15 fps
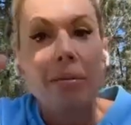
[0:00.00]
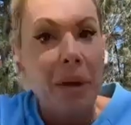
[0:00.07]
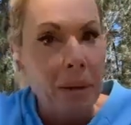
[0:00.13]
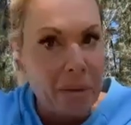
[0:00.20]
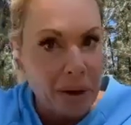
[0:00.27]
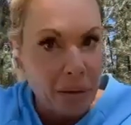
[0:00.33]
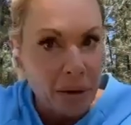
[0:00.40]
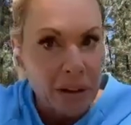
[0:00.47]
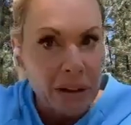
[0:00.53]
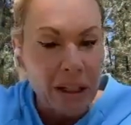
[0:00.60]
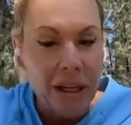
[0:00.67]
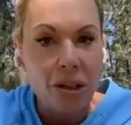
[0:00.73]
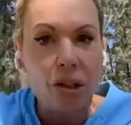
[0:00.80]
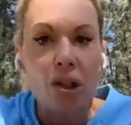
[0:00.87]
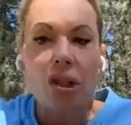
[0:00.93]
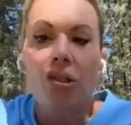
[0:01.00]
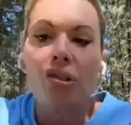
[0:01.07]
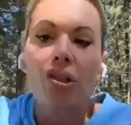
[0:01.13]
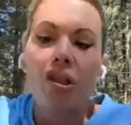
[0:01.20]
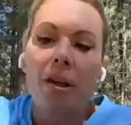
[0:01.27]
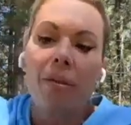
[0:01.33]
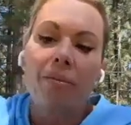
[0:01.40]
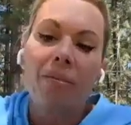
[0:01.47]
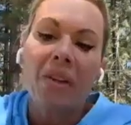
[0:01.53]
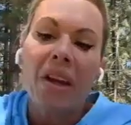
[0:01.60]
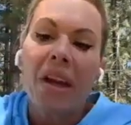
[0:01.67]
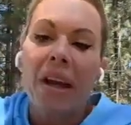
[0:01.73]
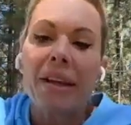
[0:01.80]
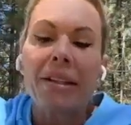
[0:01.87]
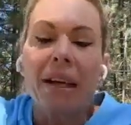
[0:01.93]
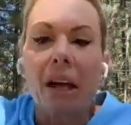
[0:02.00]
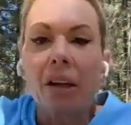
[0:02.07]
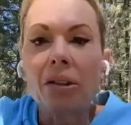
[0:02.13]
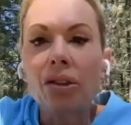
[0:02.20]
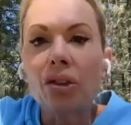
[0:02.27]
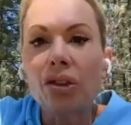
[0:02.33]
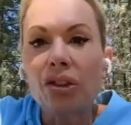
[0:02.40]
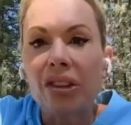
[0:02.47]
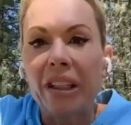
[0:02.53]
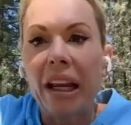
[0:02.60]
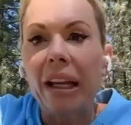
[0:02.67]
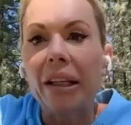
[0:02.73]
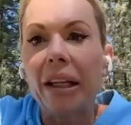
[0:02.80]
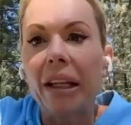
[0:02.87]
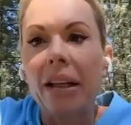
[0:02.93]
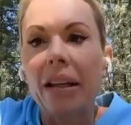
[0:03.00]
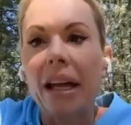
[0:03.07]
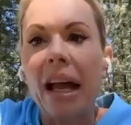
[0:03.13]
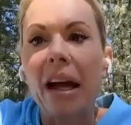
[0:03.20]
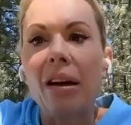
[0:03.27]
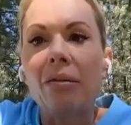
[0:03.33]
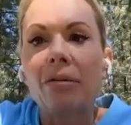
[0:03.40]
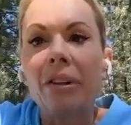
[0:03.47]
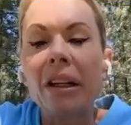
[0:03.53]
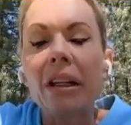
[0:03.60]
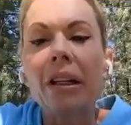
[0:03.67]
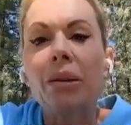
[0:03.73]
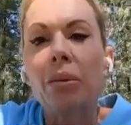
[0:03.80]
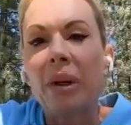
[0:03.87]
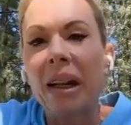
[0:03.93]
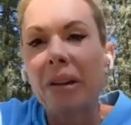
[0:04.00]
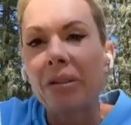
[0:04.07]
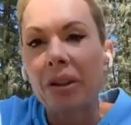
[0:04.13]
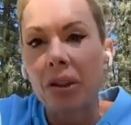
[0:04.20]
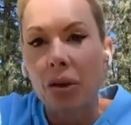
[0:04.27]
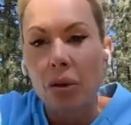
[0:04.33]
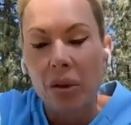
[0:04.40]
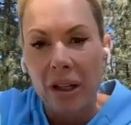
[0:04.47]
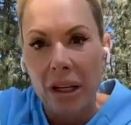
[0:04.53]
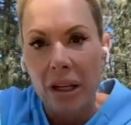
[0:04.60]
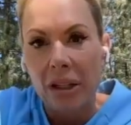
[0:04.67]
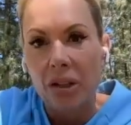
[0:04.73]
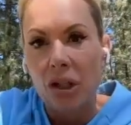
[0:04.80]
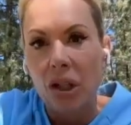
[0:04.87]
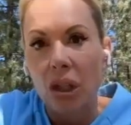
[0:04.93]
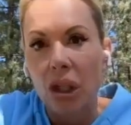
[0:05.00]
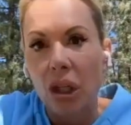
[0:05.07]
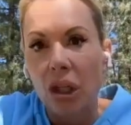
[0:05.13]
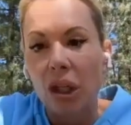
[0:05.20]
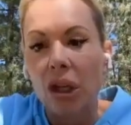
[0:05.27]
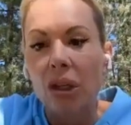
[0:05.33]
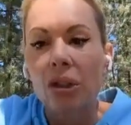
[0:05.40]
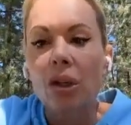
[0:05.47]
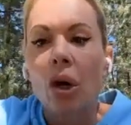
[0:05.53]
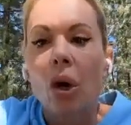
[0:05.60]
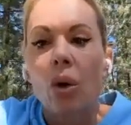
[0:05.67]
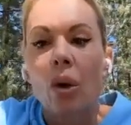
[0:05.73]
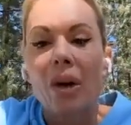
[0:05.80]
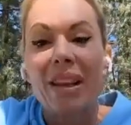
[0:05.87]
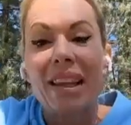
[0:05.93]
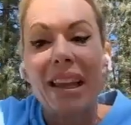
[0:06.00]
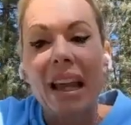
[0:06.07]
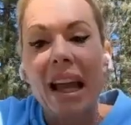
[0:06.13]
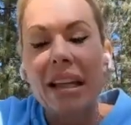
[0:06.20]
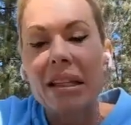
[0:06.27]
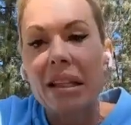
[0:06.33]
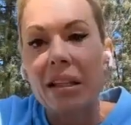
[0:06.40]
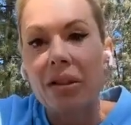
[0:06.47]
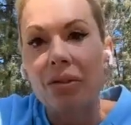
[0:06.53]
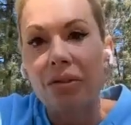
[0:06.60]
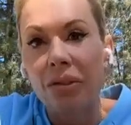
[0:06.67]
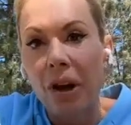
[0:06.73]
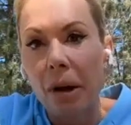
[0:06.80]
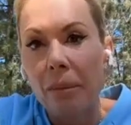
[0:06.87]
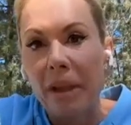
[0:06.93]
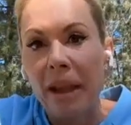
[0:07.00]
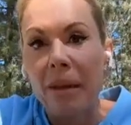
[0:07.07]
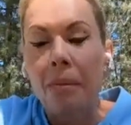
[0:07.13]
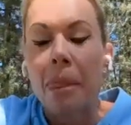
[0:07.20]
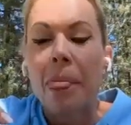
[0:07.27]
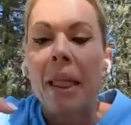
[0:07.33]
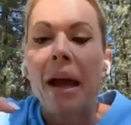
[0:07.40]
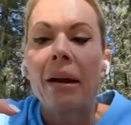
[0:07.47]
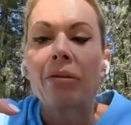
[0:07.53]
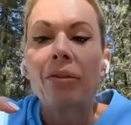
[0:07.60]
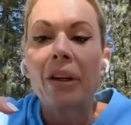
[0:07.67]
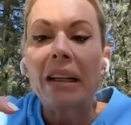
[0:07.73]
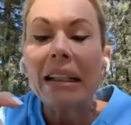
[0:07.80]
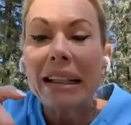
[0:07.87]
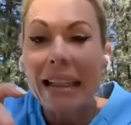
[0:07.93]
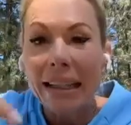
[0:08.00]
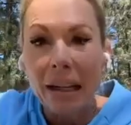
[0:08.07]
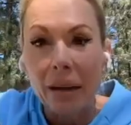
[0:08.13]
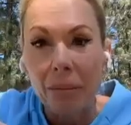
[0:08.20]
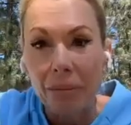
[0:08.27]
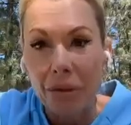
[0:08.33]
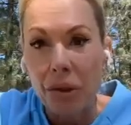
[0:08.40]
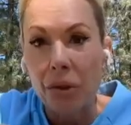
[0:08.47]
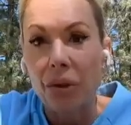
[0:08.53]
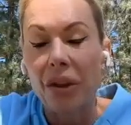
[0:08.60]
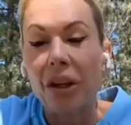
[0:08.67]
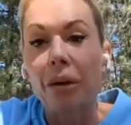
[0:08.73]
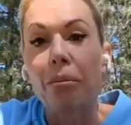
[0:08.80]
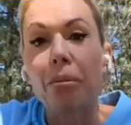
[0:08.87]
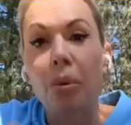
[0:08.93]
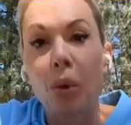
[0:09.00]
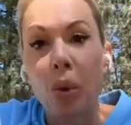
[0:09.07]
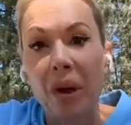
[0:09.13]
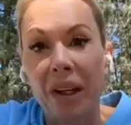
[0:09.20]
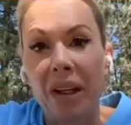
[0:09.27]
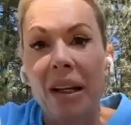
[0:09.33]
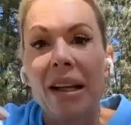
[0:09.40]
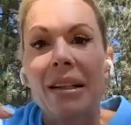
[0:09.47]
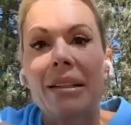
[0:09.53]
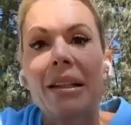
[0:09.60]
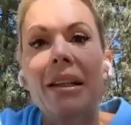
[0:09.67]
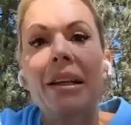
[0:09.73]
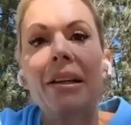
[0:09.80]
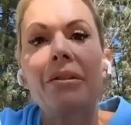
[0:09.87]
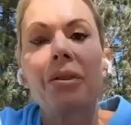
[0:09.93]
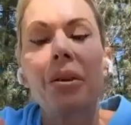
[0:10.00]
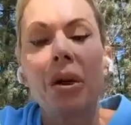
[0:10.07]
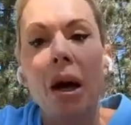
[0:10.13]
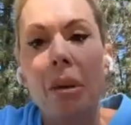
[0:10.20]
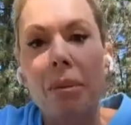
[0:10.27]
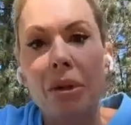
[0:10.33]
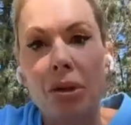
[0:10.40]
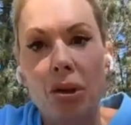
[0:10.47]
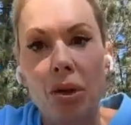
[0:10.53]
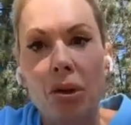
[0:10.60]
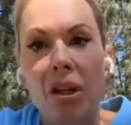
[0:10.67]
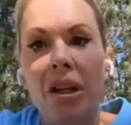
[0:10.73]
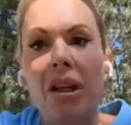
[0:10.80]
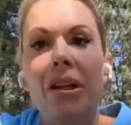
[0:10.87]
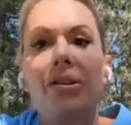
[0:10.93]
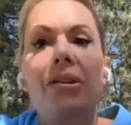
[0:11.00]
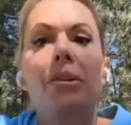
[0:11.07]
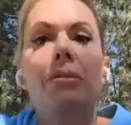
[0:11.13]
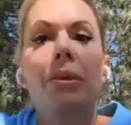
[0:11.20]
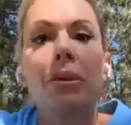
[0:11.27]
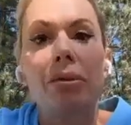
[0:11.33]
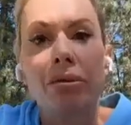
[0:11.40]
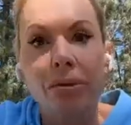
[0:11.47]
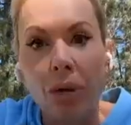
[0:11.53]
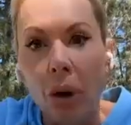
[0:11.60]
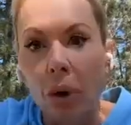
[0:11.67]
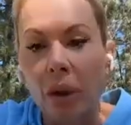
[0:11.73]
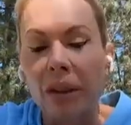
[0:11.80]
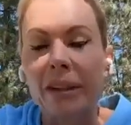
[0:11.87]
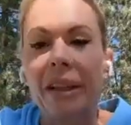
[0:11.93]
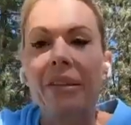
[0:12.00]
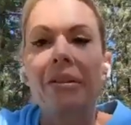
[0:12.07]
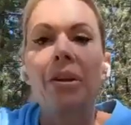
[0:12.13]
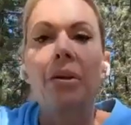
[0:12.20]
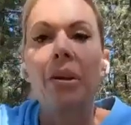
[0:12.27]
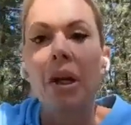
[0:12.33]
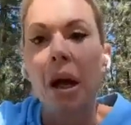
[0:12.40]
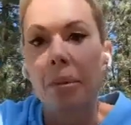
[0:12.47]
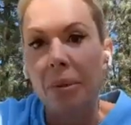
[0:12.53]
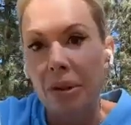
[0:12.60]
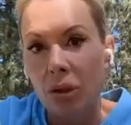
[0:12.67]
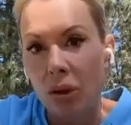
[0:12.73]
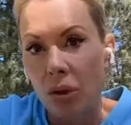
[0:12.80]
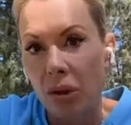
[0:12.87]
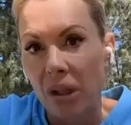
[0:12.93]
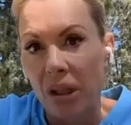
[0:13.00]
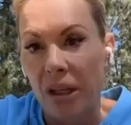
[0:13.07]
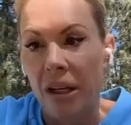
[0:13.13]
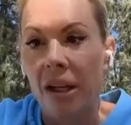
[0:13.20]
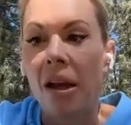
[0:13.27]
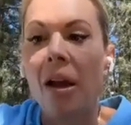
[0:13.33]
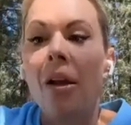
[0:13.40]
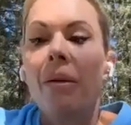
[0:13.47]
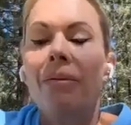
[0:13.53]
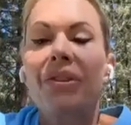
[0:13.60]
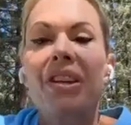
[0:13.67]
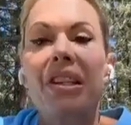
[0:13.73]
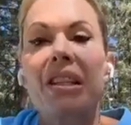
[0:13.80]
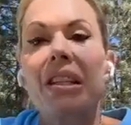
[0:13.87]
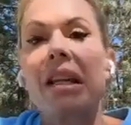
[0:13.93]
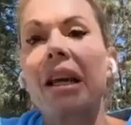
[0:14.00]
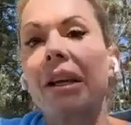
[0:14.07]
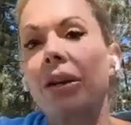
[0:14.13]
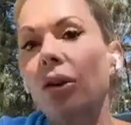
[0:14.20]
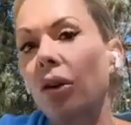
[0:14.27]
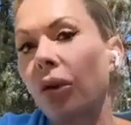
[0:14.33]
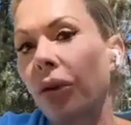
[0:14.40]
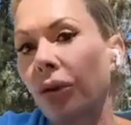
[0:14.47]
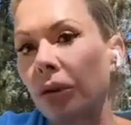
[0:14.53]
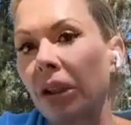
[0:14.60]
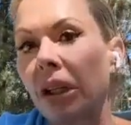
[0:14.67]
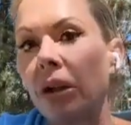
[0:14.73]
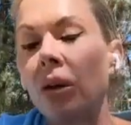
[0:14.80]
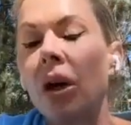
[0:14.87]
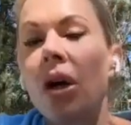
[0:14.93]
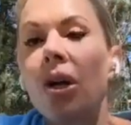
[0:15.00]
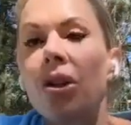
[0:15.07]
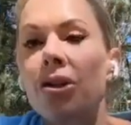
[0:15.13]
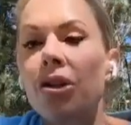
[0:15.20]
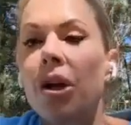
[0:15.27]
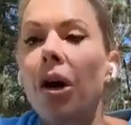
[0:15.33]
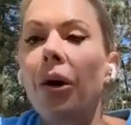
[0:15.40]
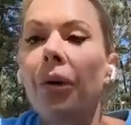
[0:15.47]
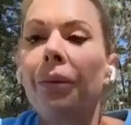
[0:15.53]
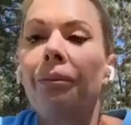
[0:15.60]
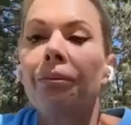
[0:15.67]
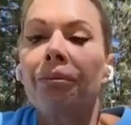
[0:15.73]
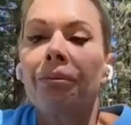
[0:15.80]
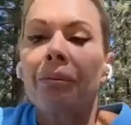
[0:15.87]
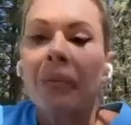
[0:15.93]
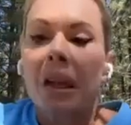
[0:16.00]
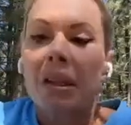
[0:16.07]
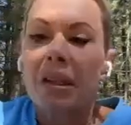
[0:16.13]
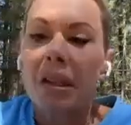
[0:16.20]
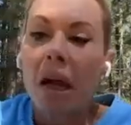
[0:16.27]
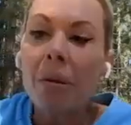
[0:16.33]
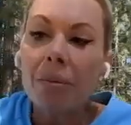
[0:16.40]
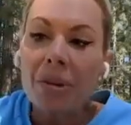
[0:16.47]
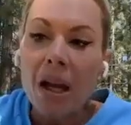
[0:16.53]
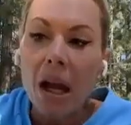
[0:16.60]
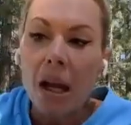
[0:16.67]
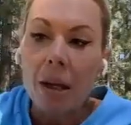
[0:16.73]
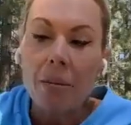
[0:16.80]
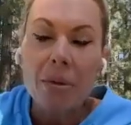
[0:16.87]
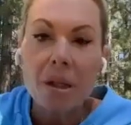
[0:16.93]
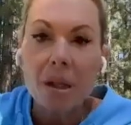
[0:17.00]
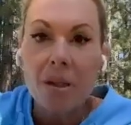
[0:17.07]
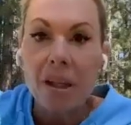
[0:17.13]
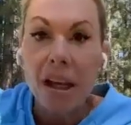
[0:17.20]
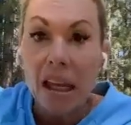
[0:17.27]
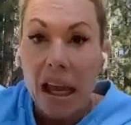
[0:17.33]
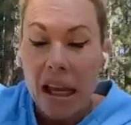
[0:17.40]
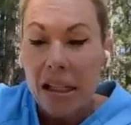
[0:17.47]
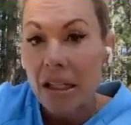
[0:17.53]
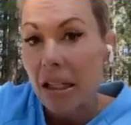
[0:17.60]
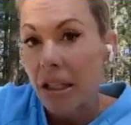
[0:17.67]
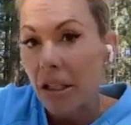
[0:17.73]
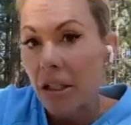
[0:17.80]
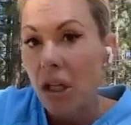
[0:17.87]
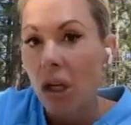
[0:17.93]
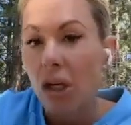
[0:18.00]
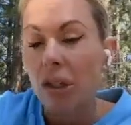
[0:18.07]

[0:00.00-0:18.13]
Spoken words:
maybe a relationship, it's understanding that really whatever you needed to learn or the lessons from it have really come to their point to give you an opportunity to move forward, giving you an opportunity to cycle through. So sometimes the lesson is